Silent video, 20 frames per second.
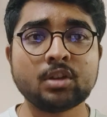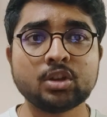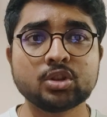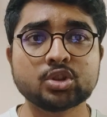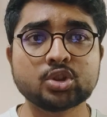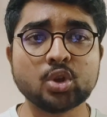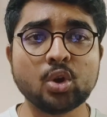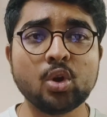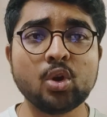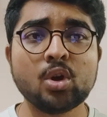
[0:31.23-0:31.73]

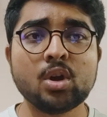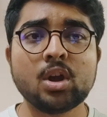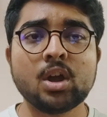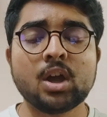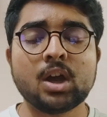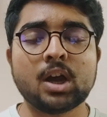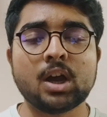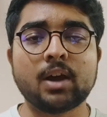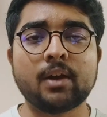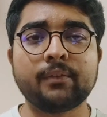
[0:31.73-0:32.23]
So,
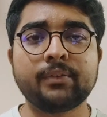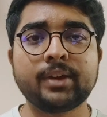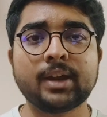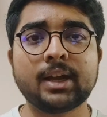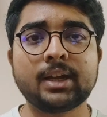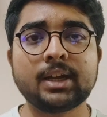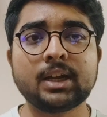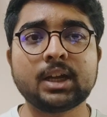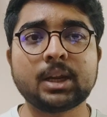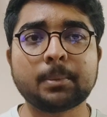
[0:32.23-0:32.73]

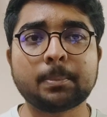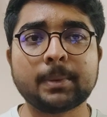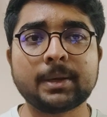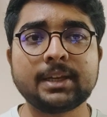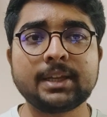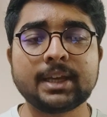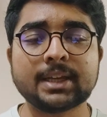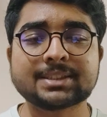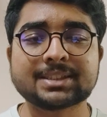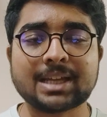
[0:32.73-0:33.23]
VIT
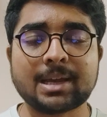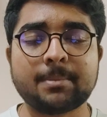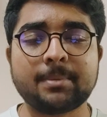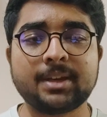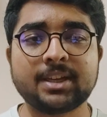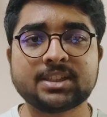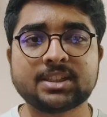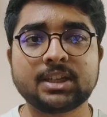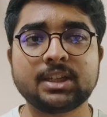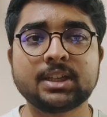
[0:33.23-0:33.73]
EEE
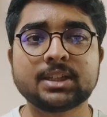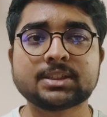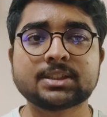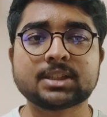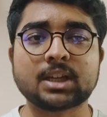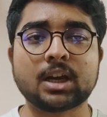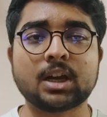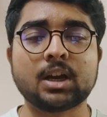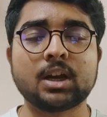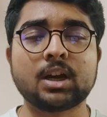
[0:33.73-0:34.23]
examination
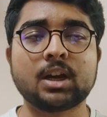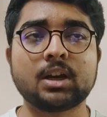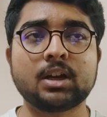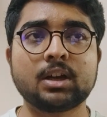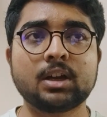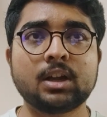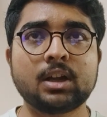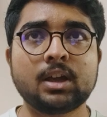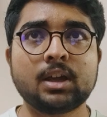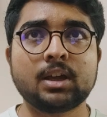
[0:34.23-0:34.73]
is
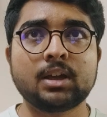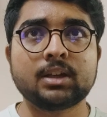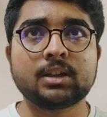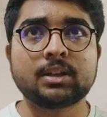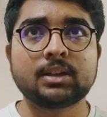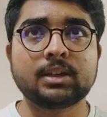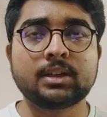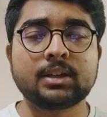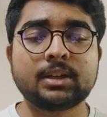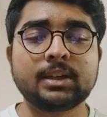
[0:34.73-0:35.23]

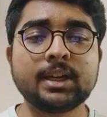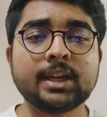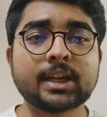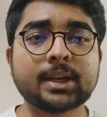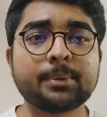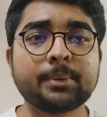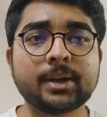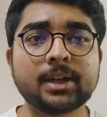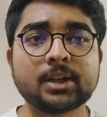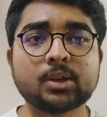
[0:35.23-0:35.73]

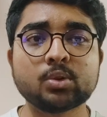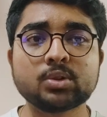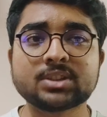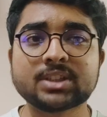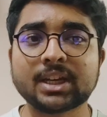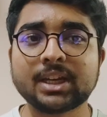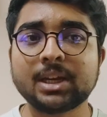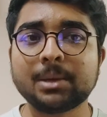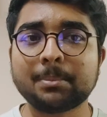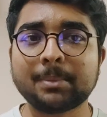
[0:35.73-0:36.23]
equal to
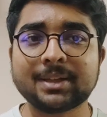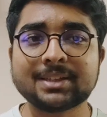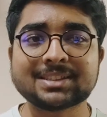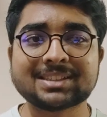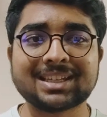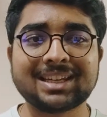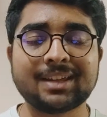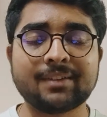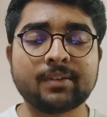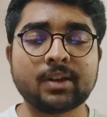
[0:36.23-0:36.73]
JEE
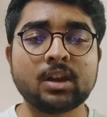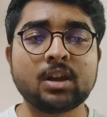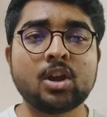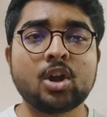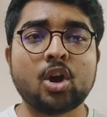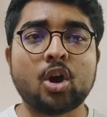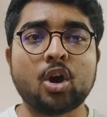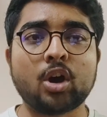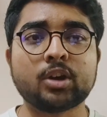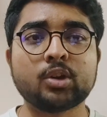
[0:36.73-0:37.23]
Main's level,
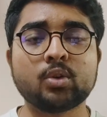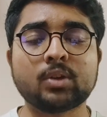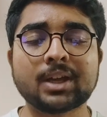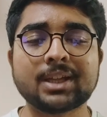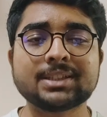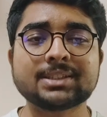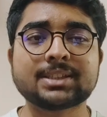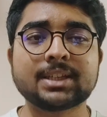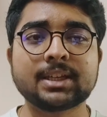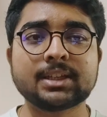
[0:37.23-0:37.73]
or you
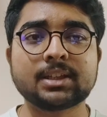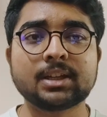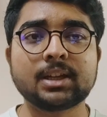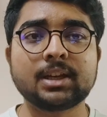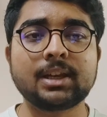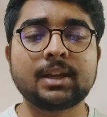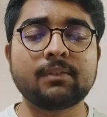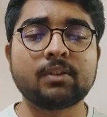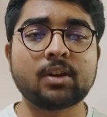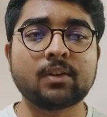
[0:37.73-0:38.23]
can say the
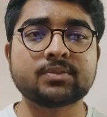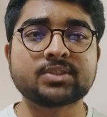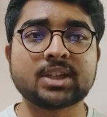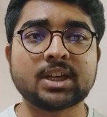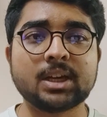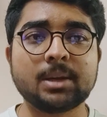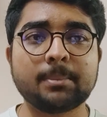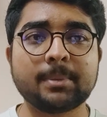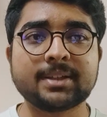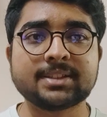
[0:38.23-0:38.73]
level of
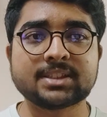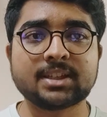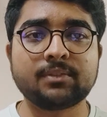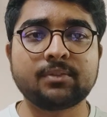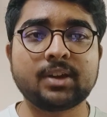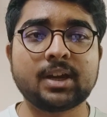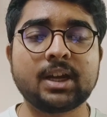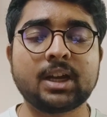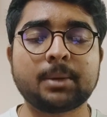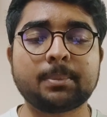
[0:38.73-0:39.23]
JEE Main's and
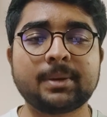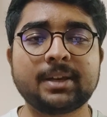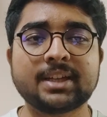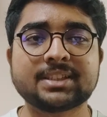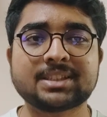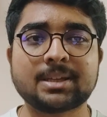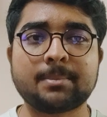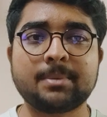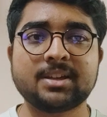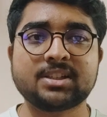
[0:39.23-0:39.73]
VIT EEE
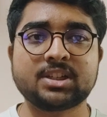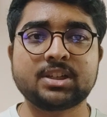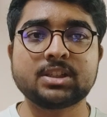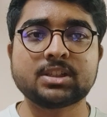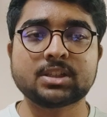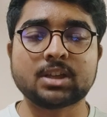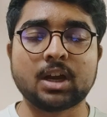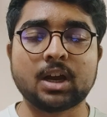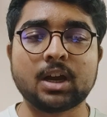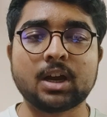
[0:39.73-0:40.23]
examination
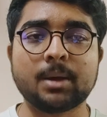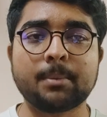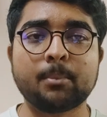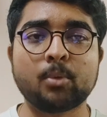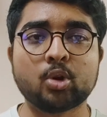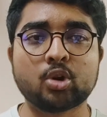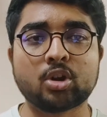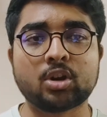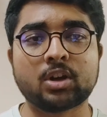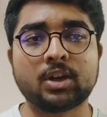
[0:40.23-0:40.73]
is
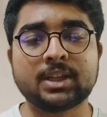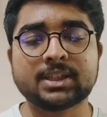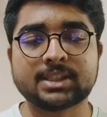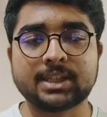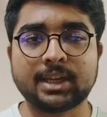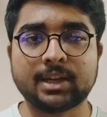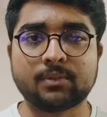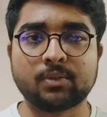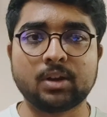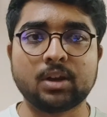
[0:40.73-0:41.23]
more or
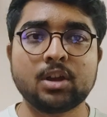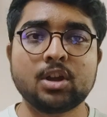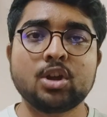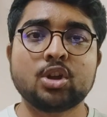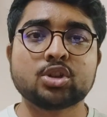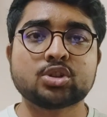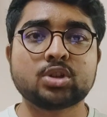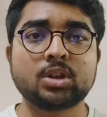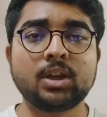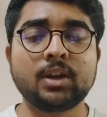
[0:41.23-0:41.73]
less equal.
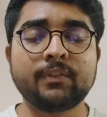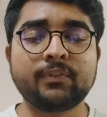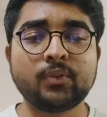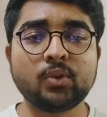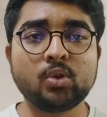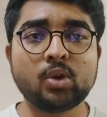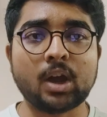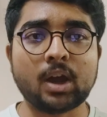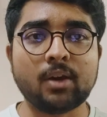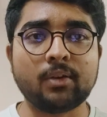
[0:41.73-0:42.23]
So, if
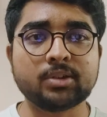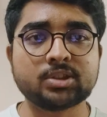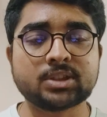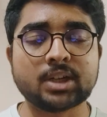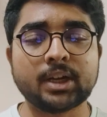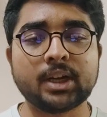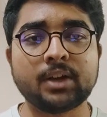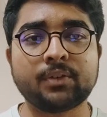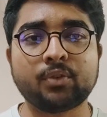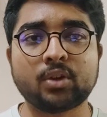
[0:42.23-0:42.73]
you have
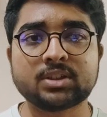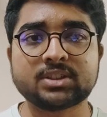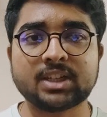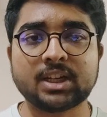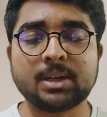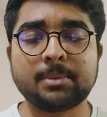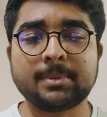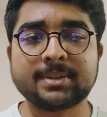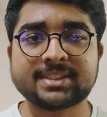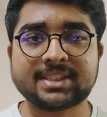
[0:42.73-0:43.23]
studied for
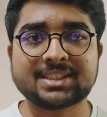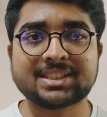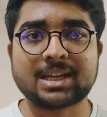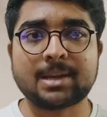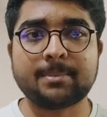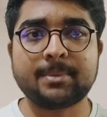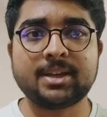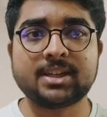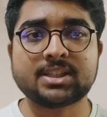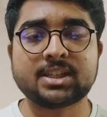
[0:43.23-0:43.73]
JEE Main's
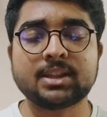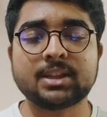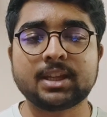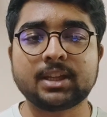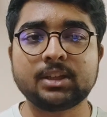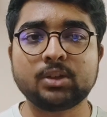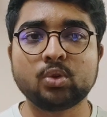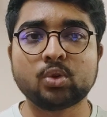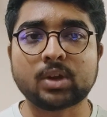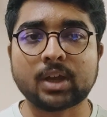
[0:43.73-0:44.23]
examination,
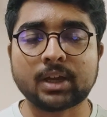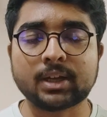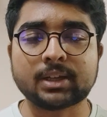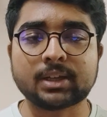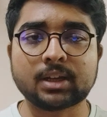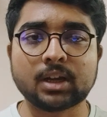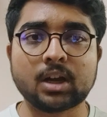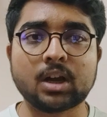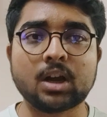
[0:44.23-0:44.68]
then you can